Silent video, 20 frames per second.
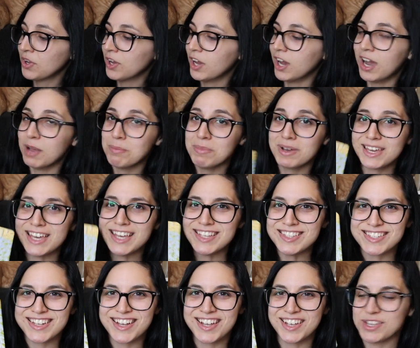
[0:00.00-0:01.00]
I'm a
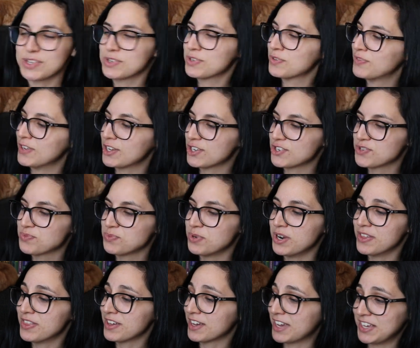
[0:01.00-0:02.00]
kiss-kiss fish
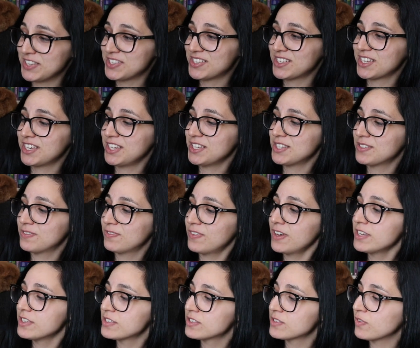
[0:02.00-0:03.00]
with a kiss-kiss
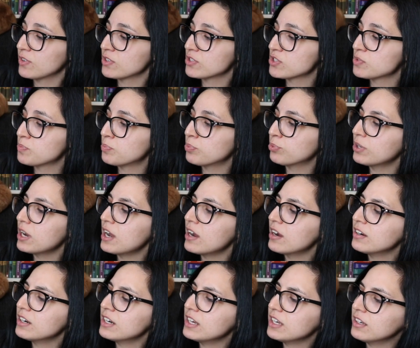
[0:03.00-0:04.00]
face for
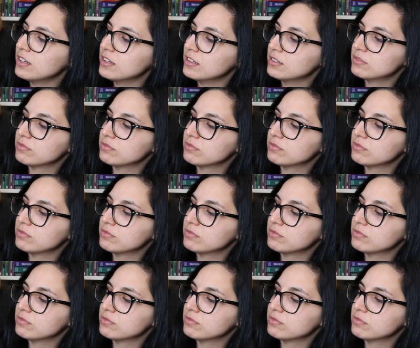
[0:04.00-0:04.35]
spreading